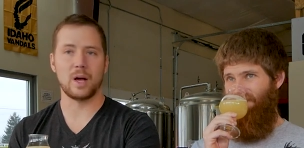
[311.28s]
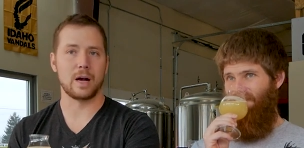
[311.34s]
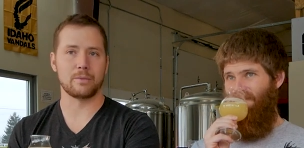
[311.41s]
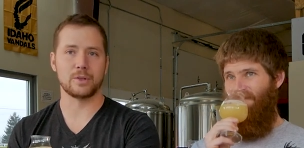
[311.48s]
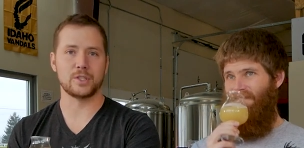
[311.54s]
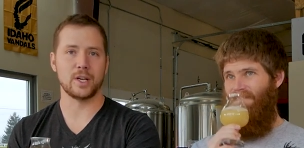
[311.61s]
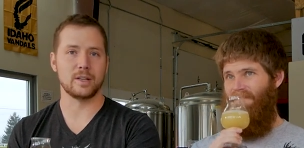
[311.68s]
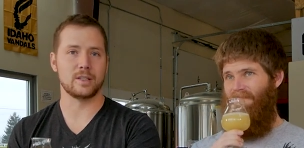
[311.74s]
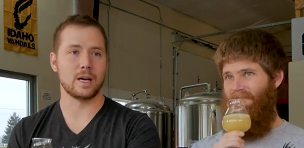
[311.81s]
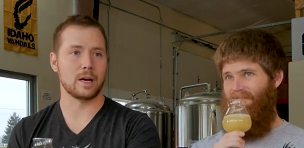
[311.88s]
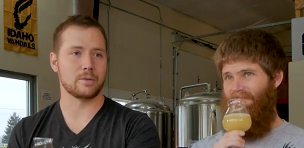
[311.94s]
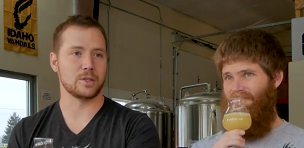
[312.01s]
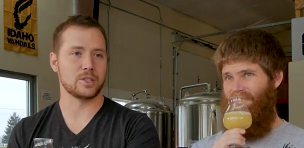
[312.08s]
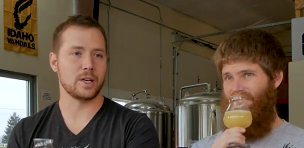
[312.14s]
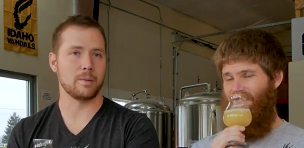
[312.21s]
Speaker 1: Dogfish Head.
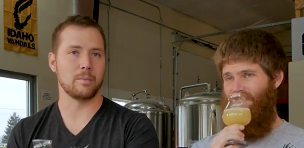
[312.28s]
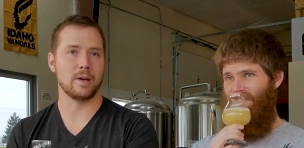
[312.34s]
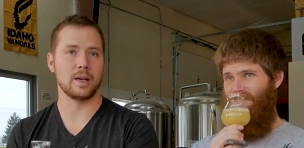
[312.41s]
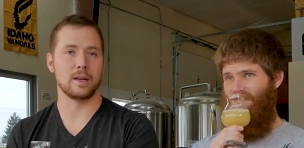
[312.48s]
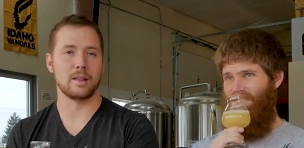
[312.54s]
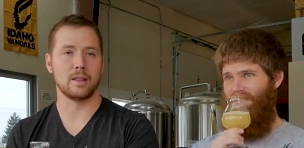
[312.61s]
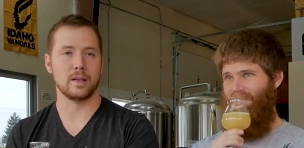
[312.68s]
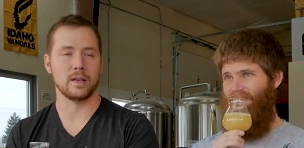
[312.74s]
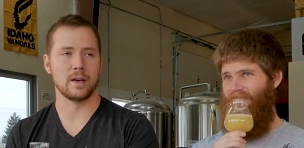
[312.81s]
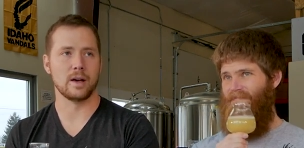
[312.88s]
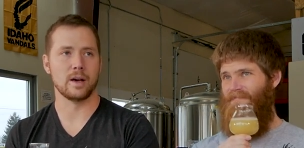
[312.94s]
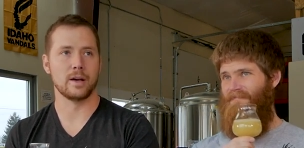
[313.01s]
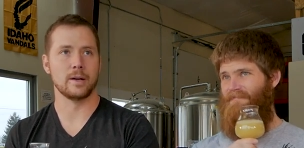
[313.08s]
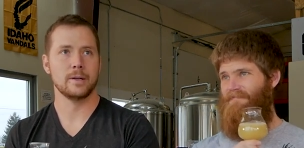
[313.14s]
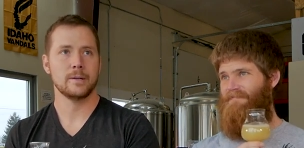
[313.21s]
Dogfish Head made the,
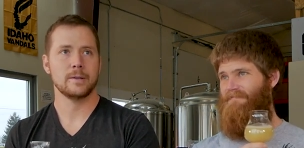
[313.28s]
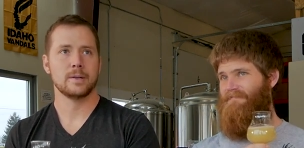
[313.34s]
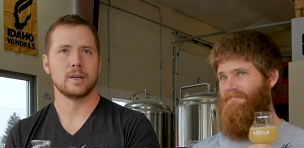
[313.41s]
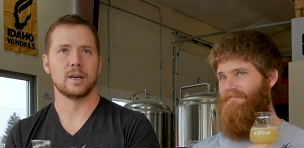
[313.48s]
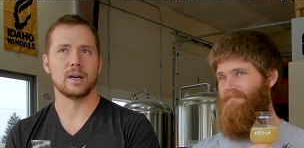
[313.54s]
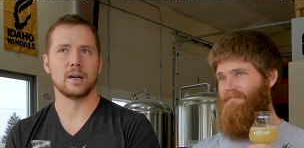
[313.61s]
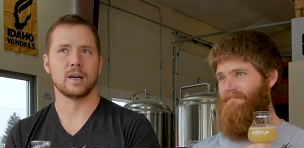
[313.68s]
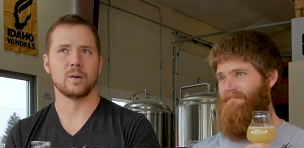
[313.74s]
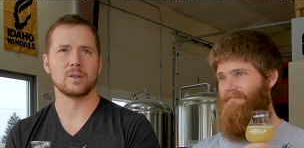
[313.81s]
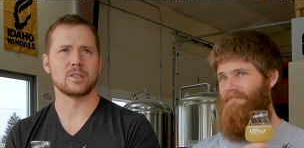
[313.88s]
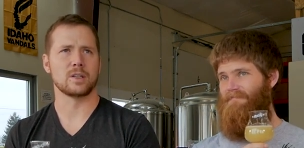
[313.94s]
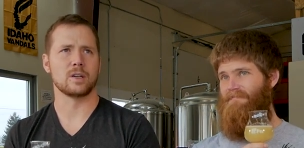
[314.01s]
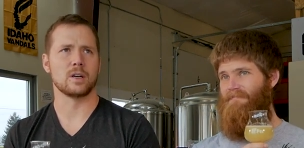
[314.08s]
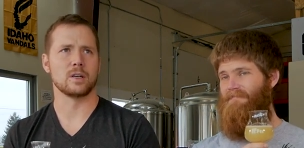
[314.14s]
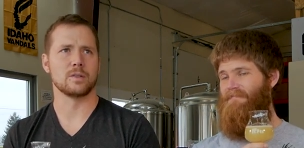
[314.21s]
uh, uh,
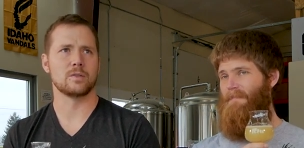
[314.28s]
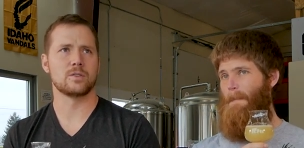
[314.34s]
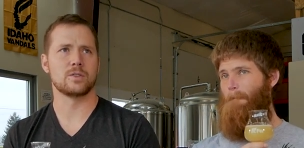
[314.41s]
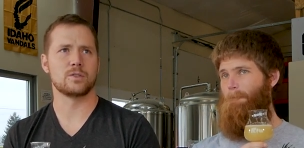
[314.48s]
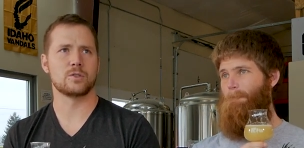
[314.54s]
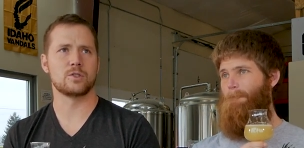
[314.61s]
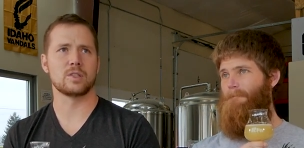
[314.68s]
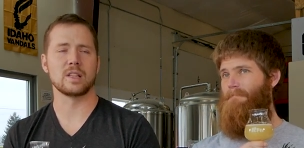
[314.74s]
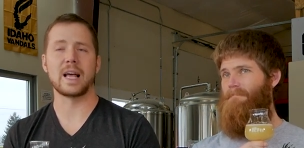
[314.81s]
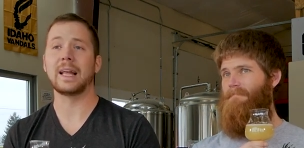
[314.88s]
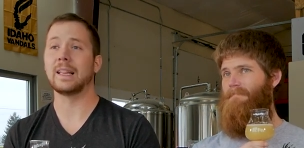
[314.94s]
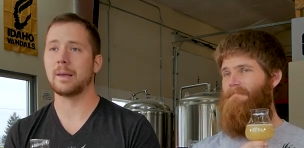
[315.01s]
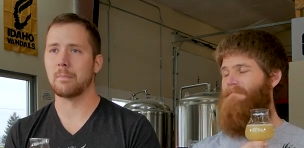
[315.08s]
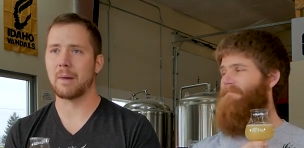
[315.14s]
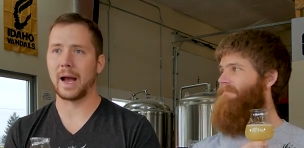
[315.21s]
what's it called?
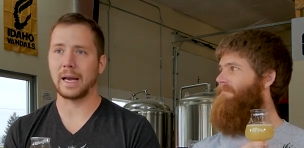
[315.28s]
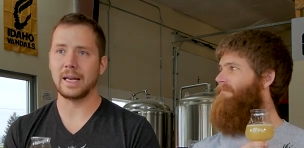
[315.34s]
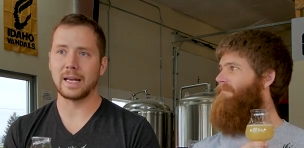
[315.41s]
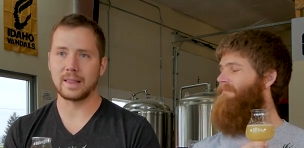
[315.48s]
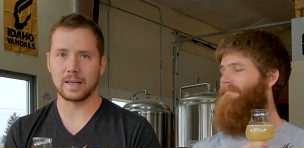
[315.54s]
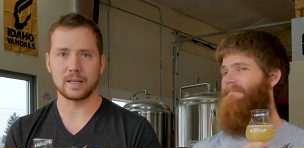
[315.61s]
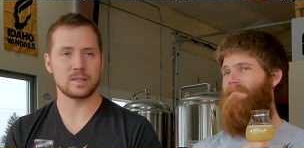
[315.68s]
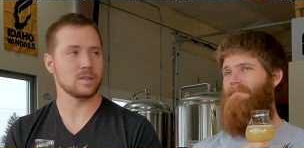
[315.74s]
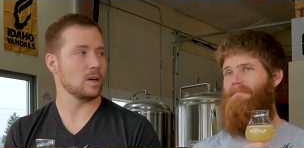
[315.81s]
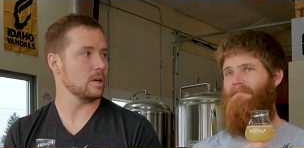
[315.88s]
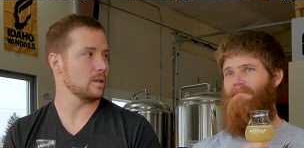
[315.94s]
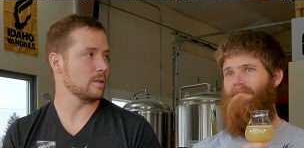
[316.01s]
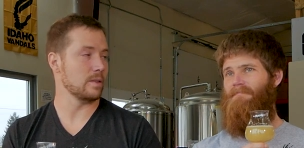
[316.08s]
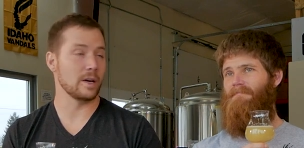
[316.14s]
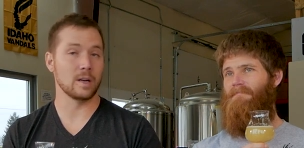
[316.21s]
Slightly Mighty, I think it's
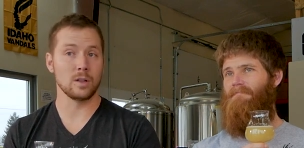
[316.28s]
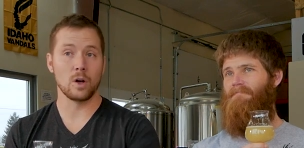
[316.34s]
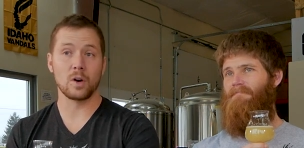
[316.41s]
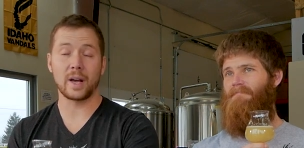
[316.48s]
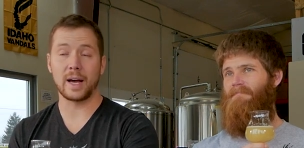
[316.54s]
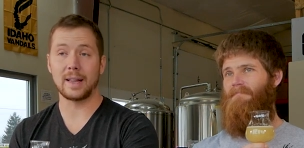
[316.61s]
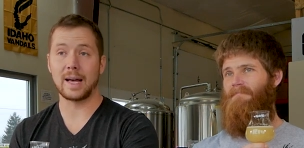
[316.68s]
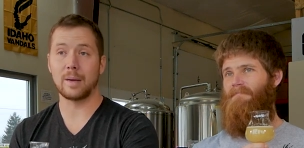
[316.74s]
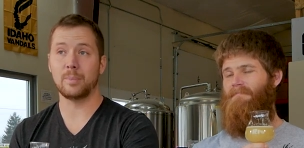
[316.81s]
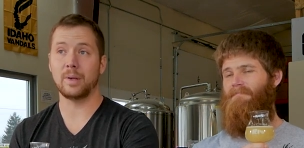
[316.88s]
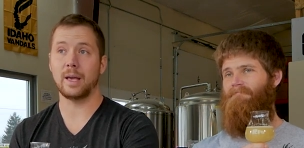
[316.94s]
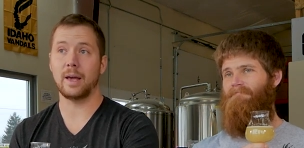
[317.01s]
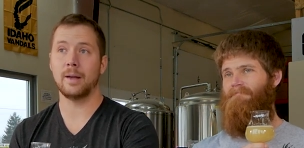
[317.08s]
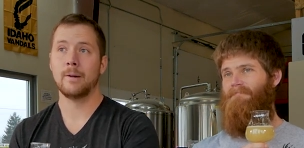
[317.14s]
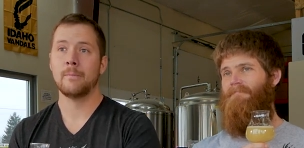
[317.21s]
called, their low-cal
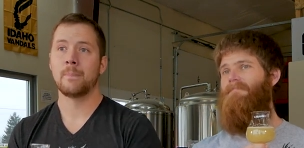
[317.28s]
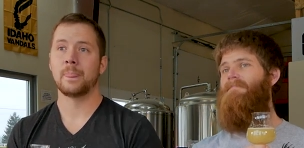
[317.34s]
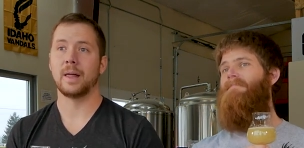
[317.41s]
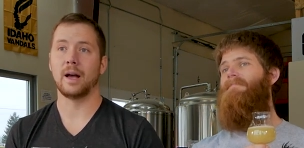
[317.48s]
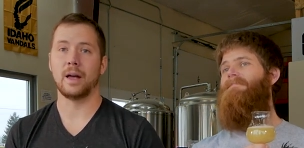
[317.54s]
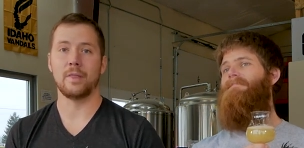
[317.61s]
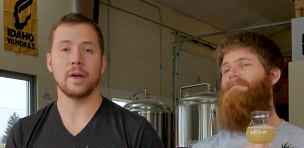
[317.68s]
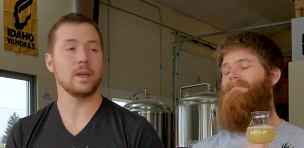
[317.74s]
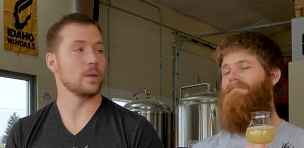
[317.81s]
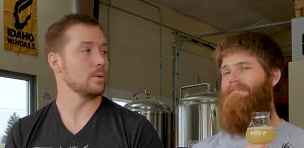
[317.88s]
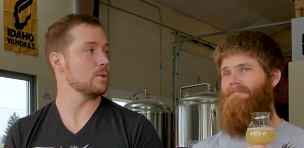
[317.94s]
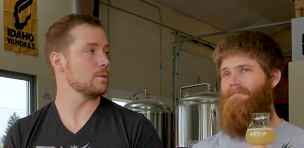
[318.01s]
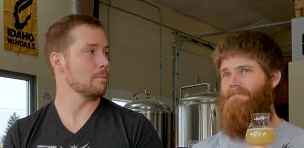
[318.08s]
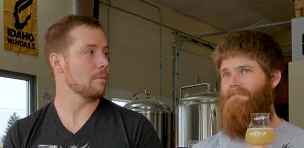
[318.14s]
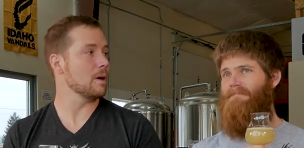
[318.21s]
IPA, uh, and they
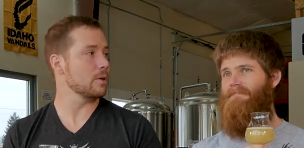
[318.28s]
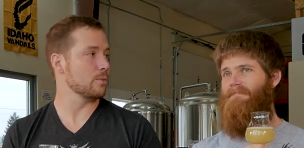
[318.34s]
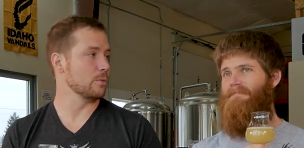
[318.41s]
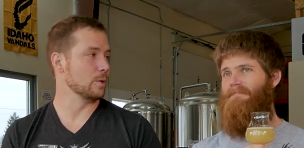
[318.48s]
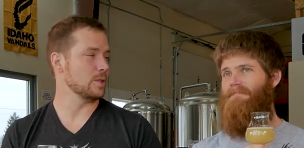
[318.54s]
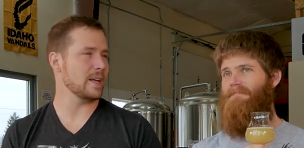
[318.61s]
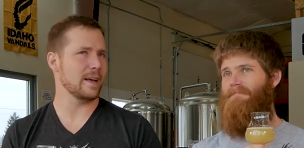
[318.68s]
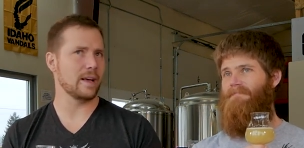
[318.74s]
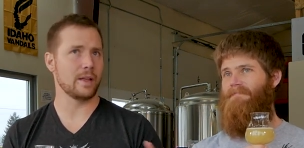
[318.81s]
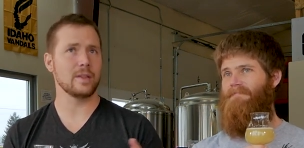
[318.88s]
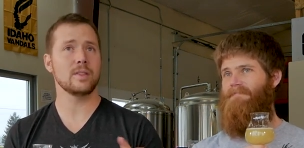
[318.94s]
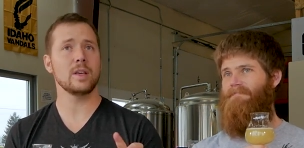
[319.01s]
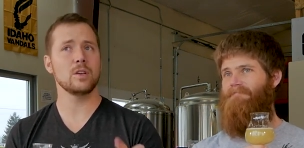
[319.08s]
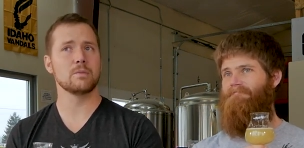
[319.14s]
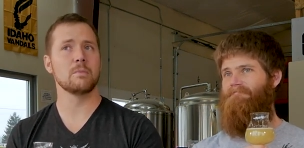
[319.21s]
use monk fruit. I
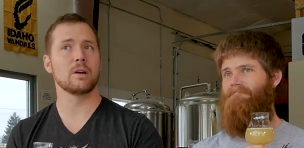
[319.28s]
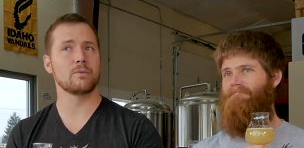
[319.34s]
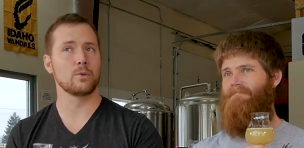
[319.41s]
think they use monk